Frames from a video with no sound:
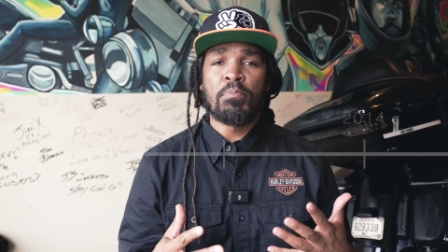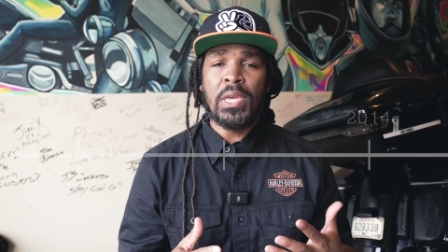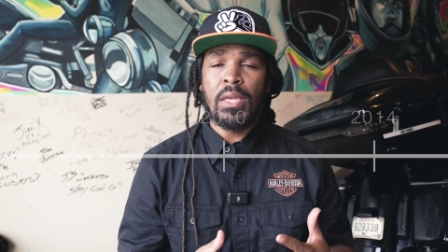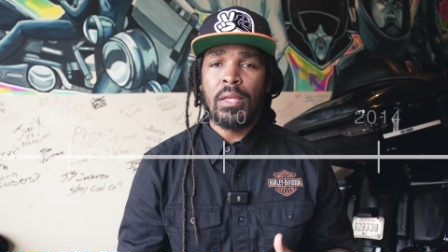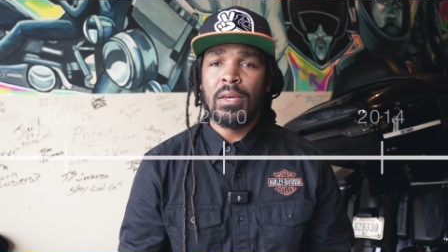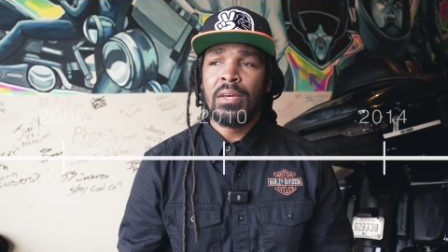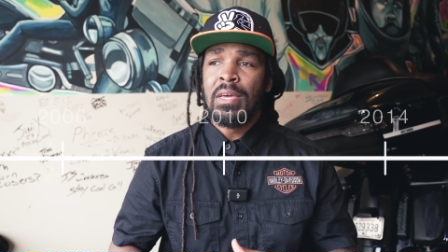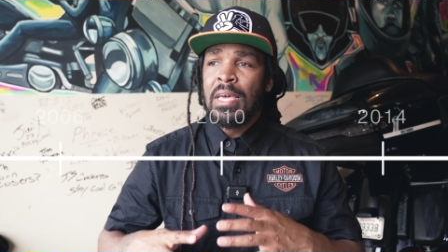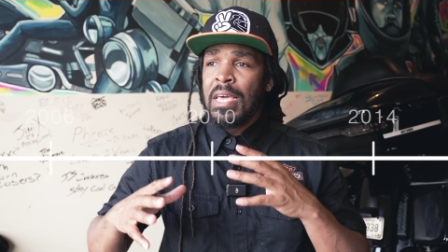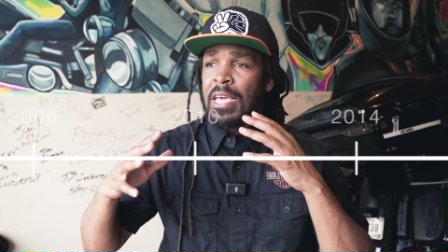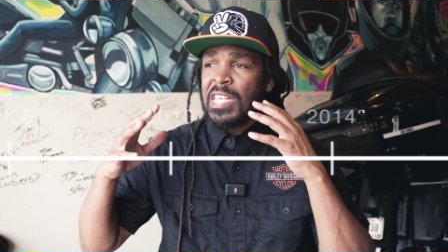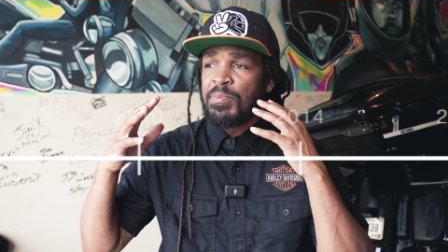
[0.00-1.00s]
media,
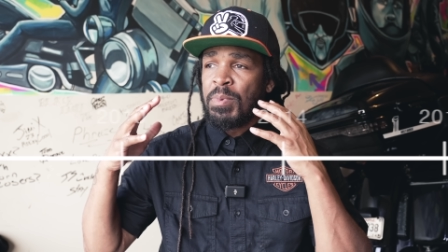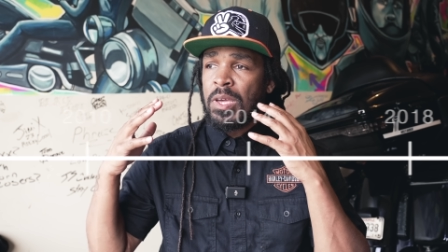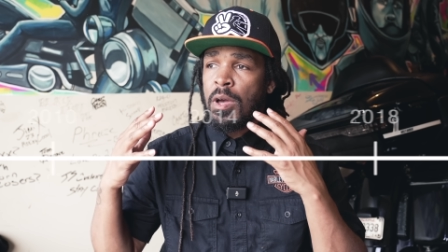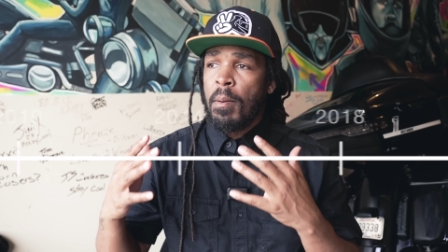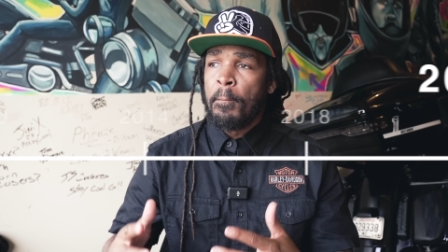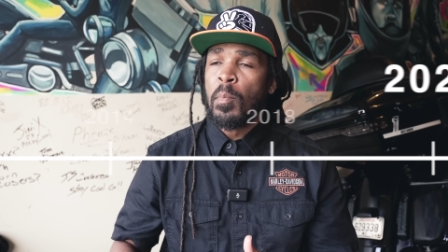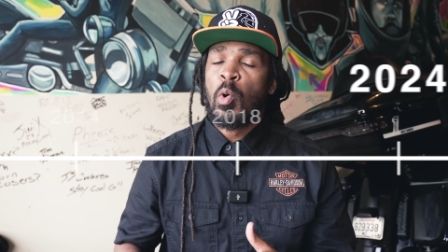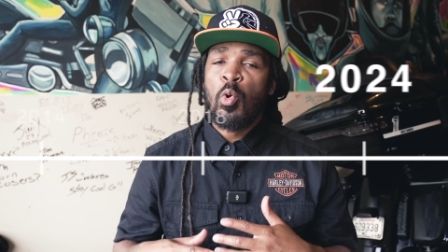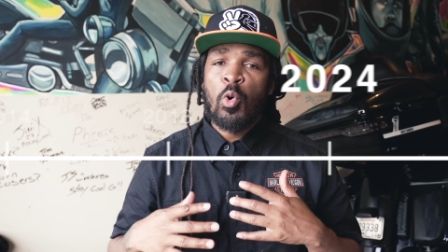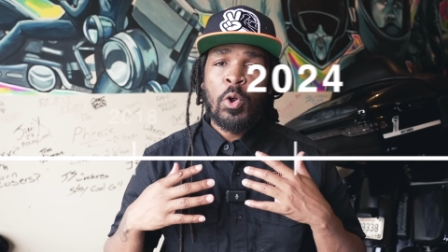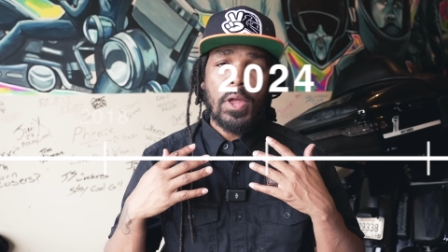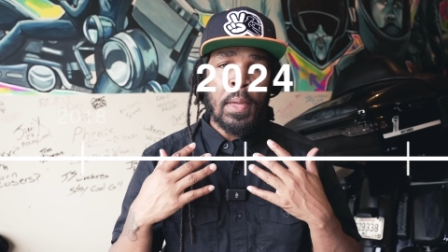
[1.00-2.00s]
it's become
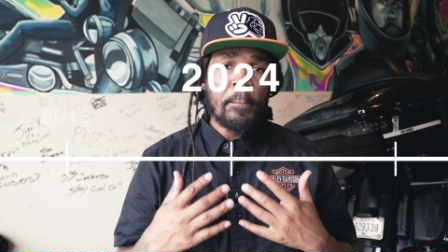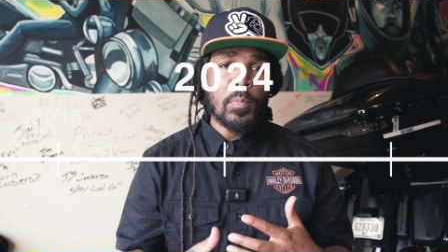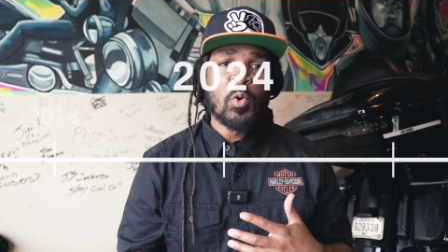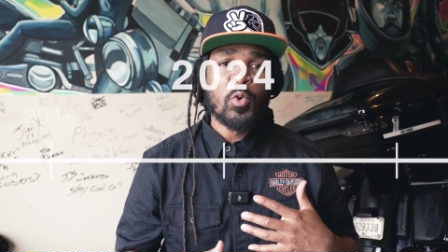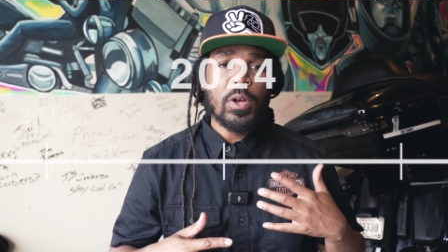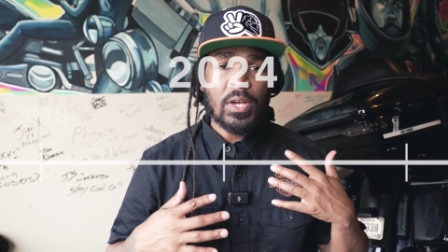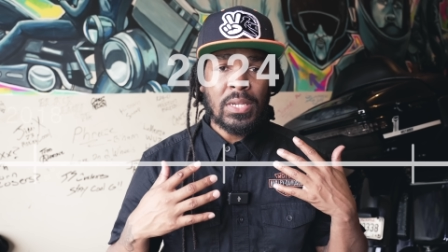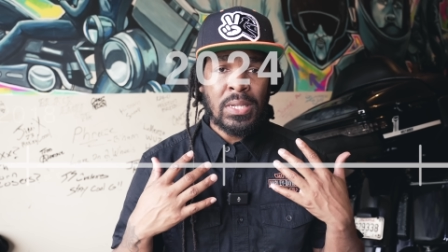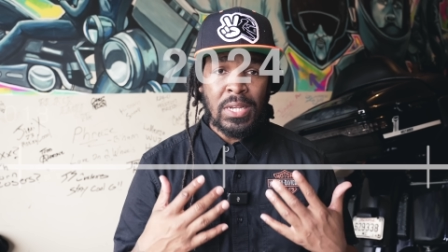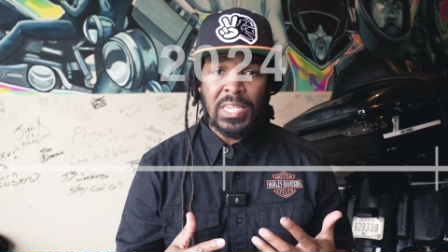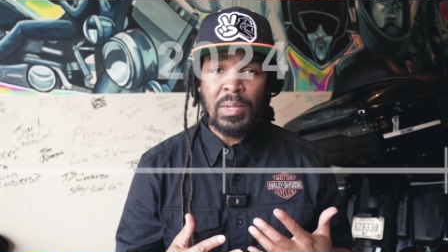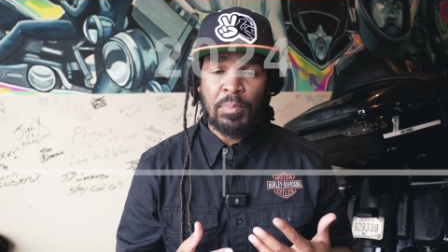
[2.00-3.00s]
more and more
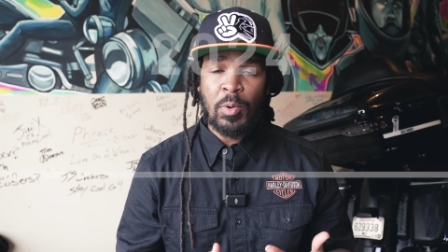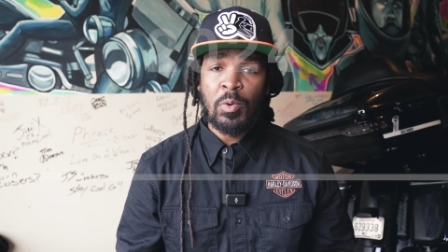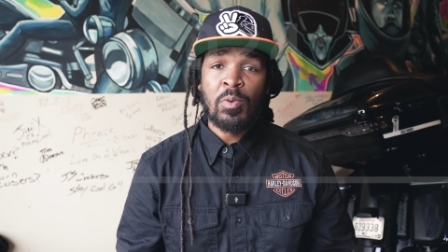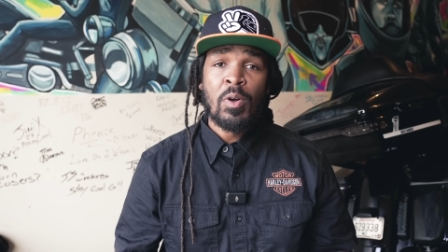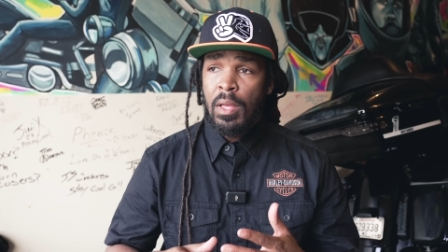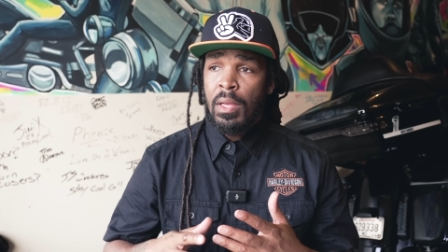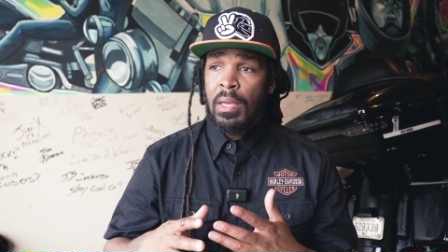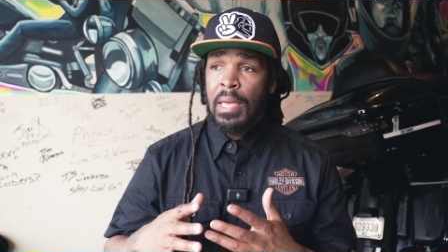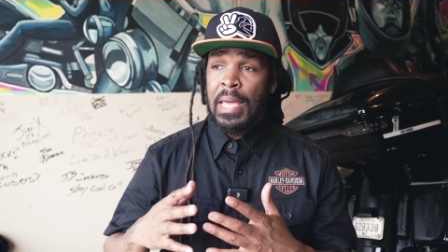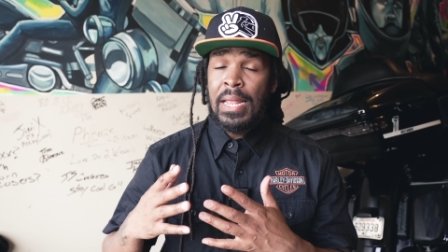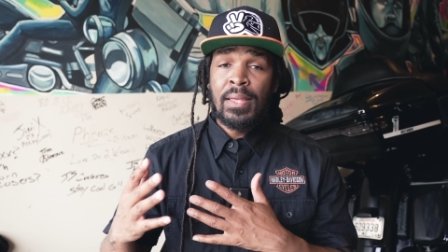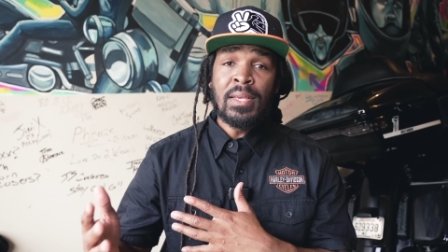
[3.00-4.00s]
accessible,
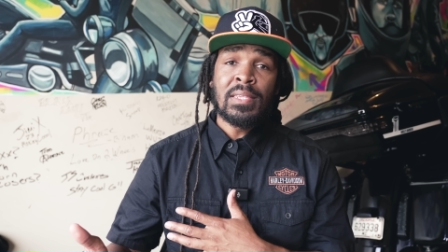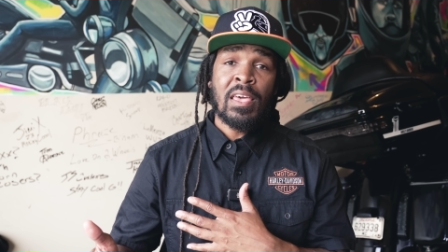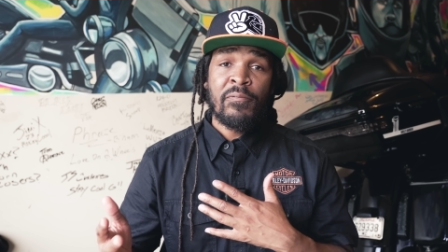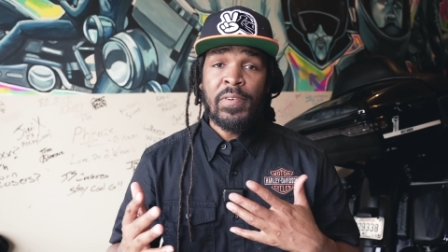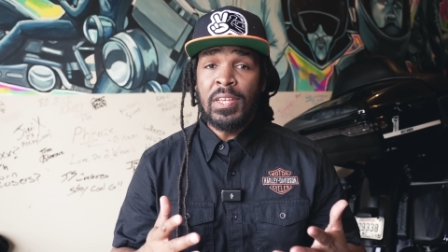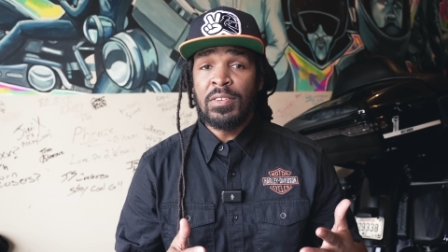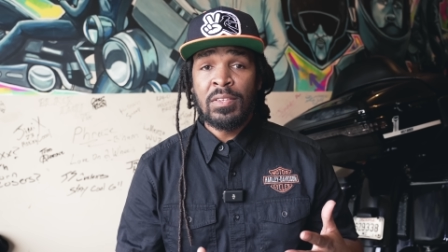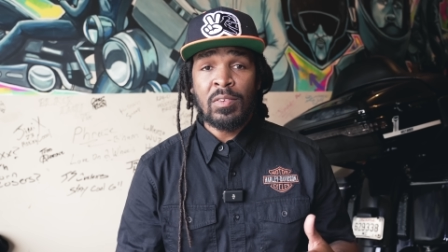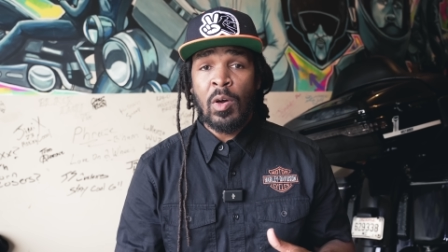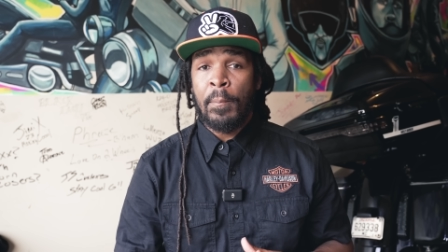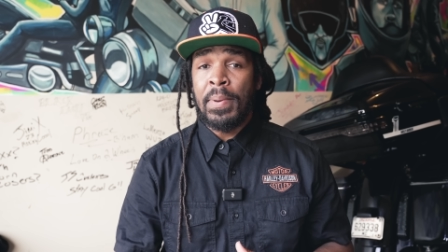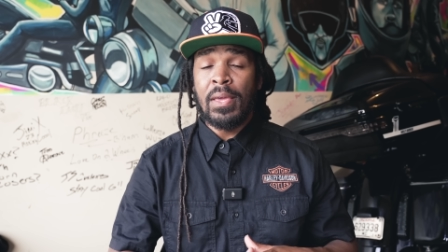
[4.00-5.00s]
and these adventures
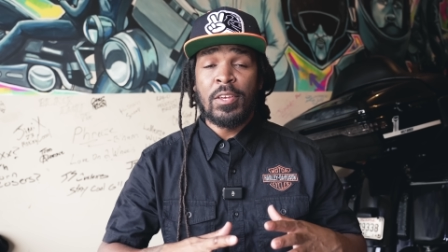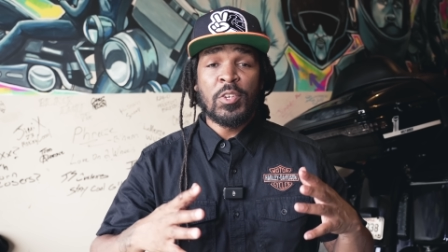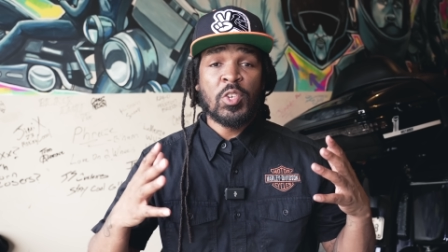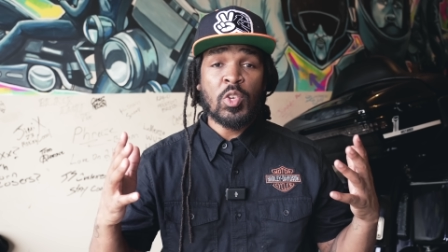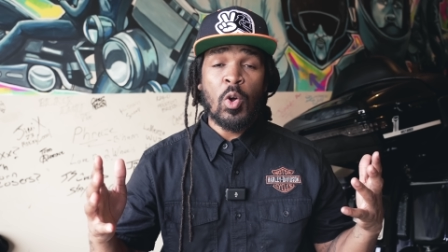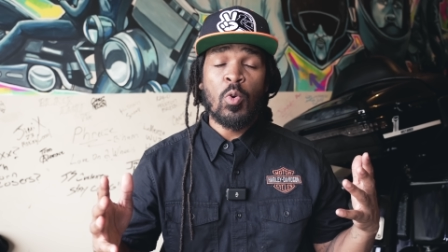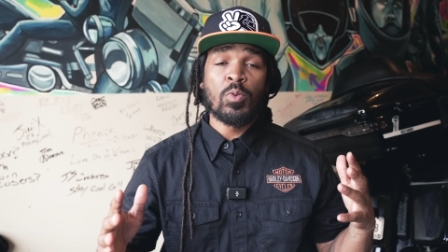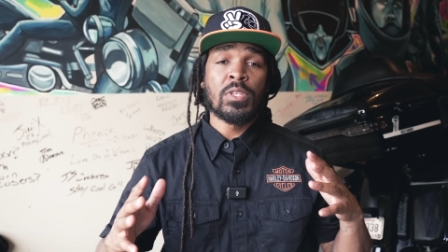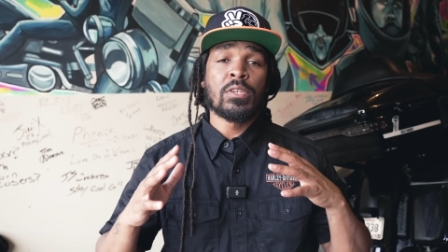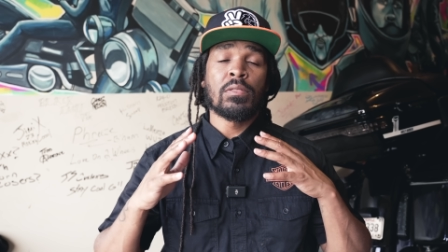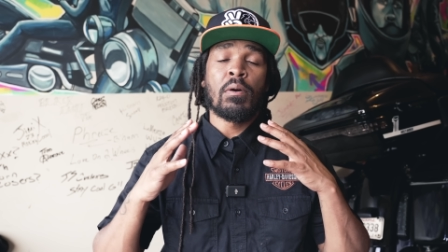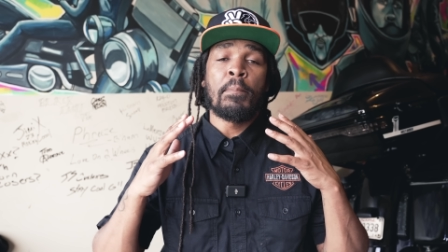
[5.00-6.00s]
are being shown
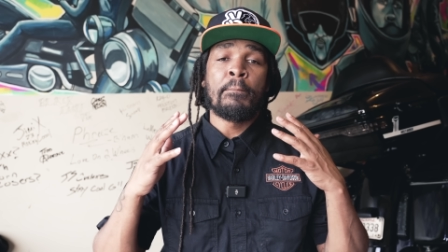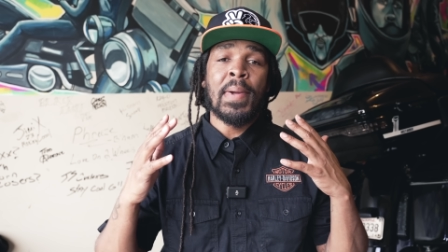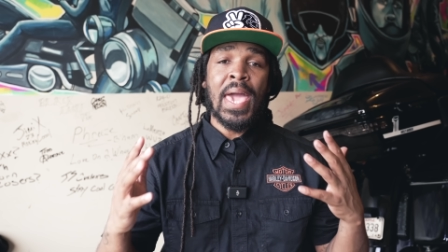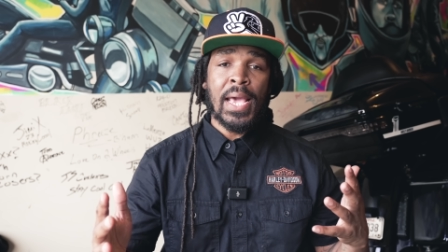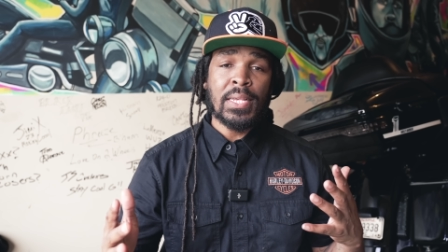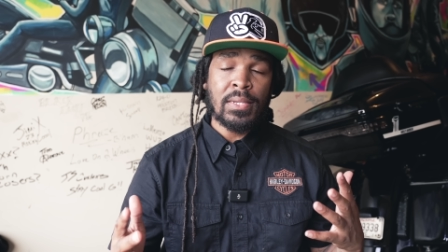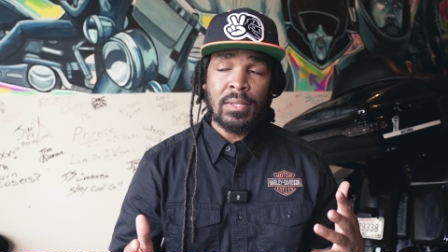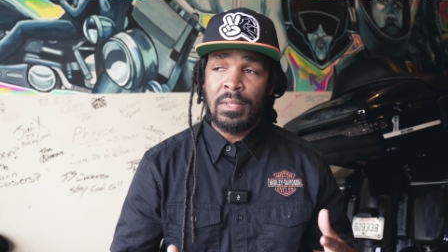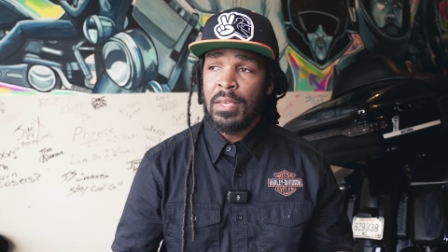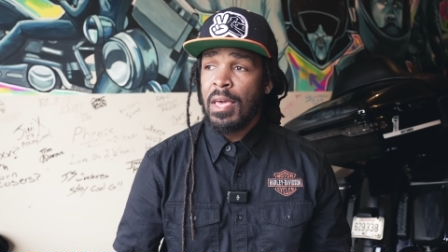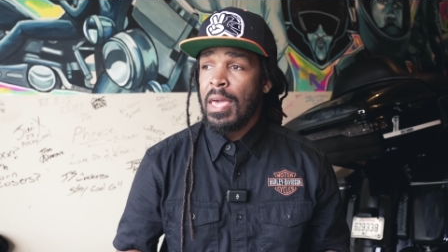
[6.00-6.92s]
to the masses,